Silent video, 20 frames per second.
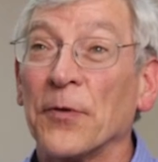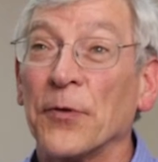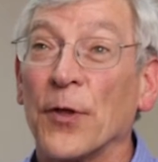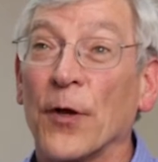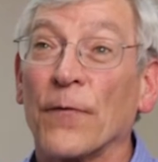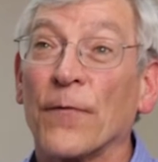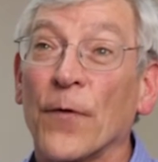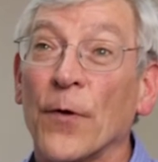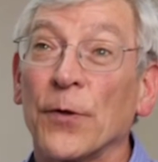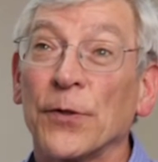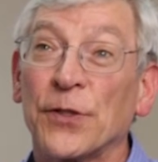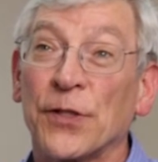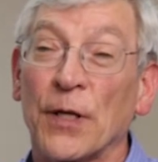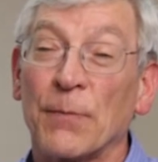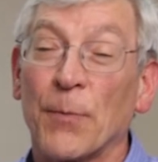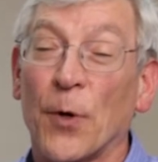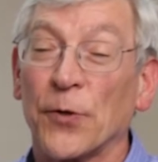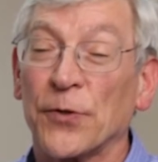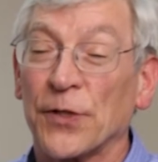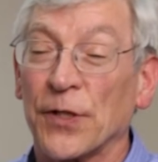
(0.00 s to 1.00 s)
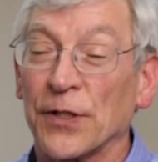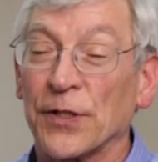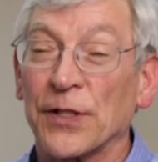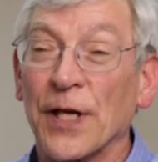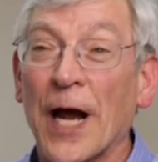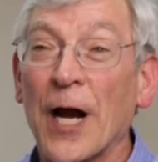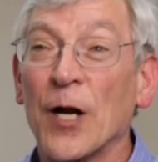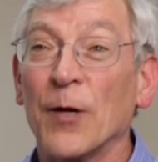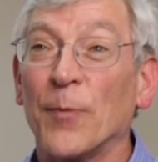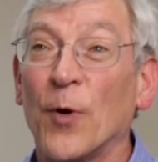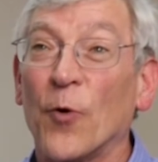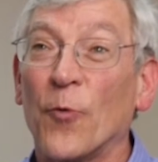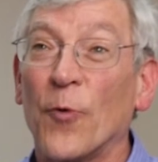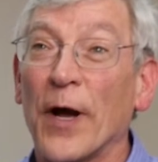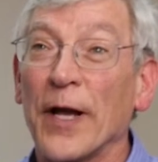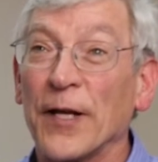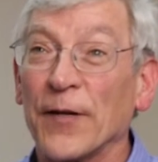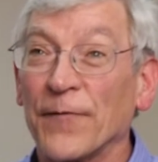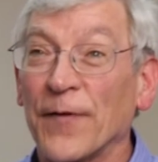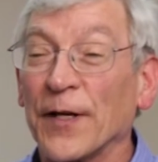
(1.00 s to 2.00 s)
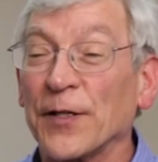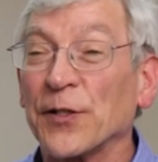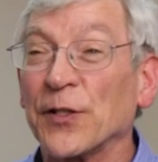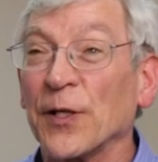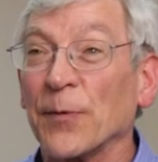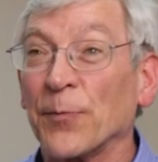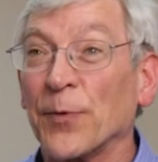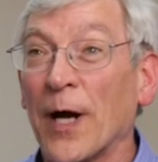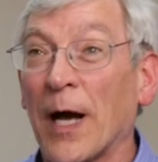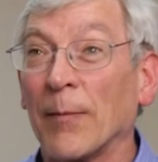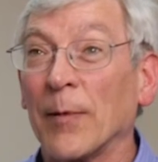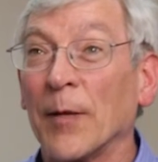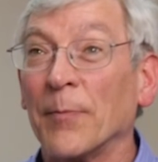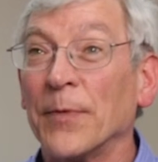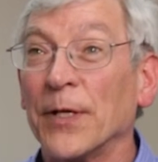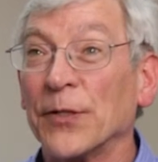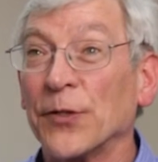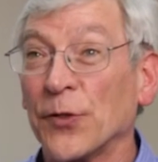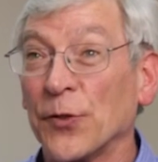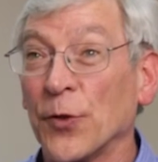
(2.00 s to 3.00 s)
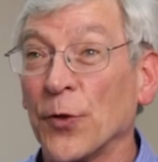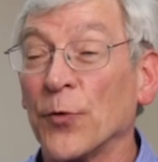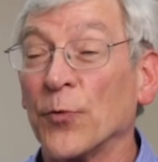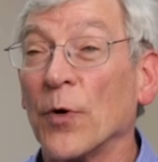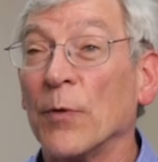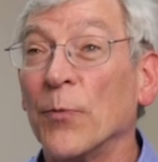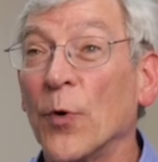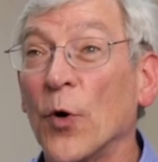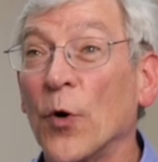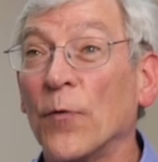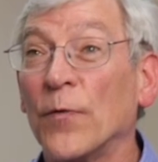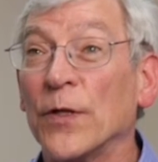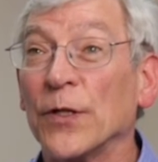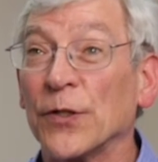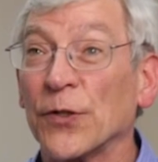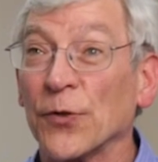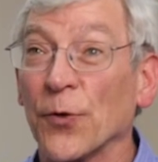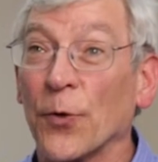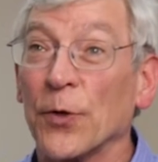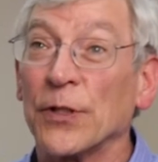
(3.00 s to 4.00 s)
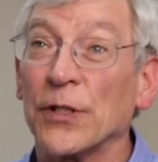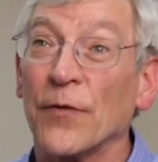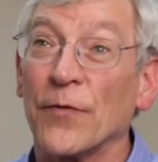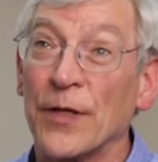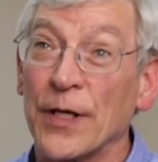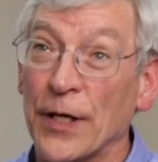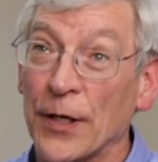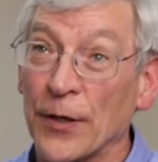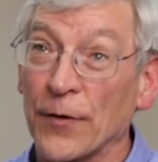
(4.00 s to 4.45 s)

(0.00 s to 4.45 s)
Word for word: The first and most desirable way to fix the problem is to remove the source of the